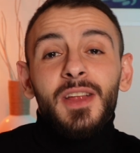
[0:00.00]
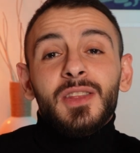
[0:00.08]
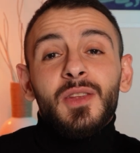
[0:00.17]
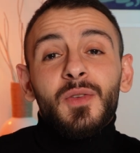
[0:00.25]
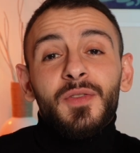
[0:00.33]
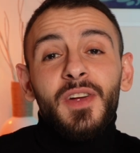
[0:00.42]

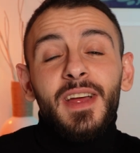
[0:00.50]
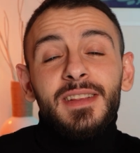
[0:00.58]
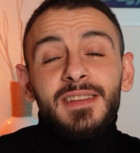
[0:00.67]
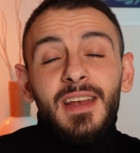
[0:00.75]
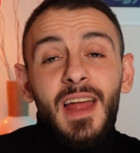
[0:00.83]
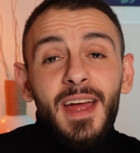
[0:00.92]
Don't forget
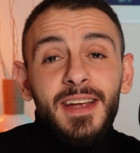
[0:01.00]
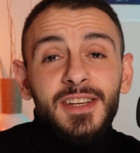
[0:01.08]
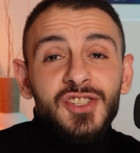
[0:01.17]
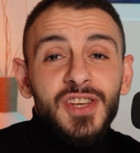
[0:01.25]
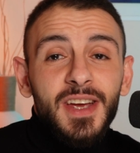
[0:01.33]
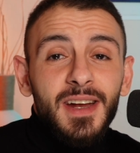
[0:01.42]
to like,
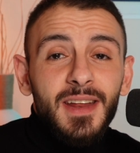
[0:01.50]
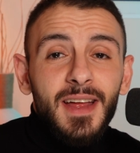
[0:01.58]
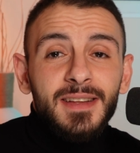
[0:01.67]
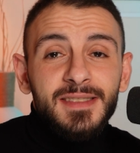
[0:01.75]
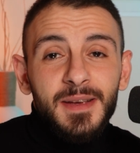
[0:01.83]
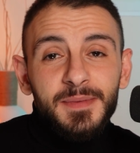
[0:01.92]
share
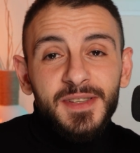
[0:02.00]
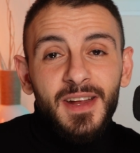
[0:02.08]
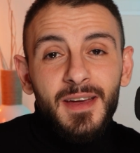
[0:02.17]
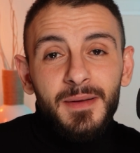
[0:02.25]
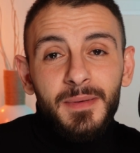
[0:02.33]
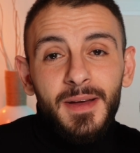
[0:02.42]
and
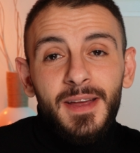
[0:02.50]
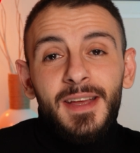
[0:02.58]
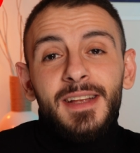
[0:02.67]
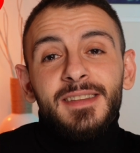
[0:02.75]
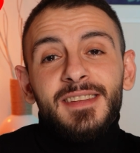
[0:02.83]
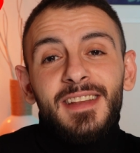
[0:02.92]
subscribe.
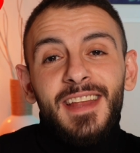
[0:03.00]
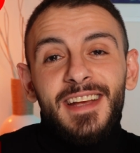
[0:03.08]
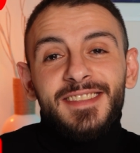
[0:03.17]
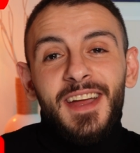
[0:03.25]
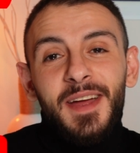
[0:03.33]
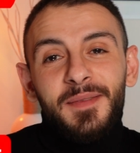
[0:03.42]
Till next
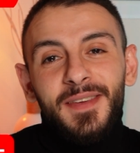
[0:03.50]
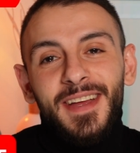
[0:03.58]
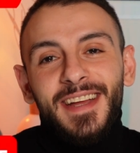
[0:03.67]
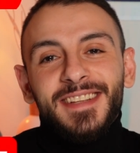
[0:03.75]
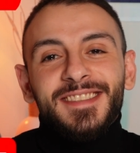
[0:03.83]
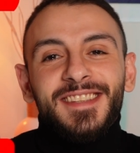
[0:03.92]
time,
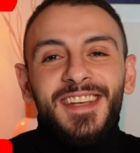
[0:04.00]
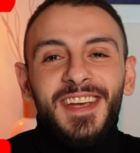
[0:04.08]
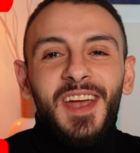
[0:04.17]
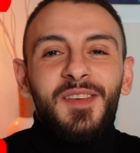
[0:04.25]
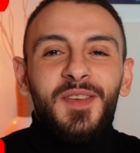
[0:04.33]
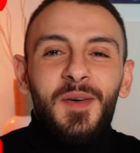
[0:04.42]
it's
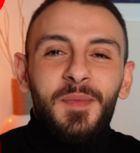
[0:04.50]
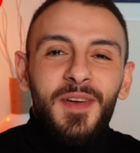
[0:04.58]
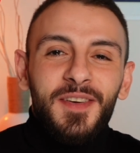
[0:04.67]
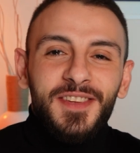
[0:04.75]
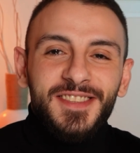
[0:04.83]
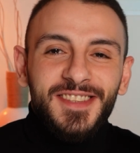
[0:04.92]
TK from
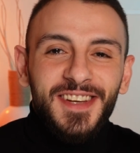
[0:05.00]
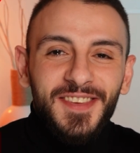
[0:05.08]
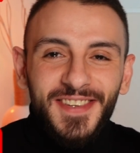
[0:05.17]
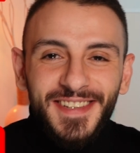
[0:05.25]
Profit Stream.